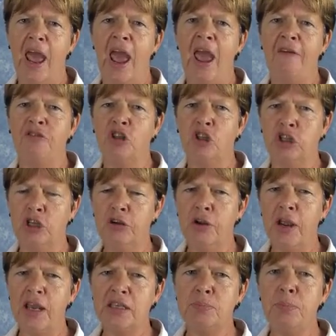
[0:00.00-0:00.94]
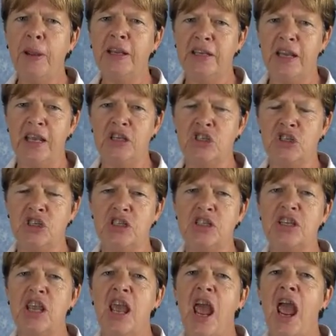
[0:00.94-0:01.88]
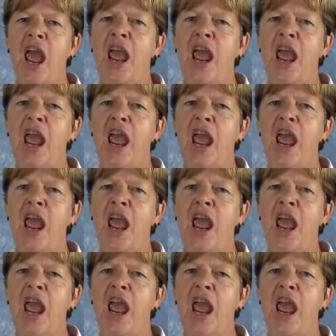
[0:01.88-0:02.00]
Have clear expectations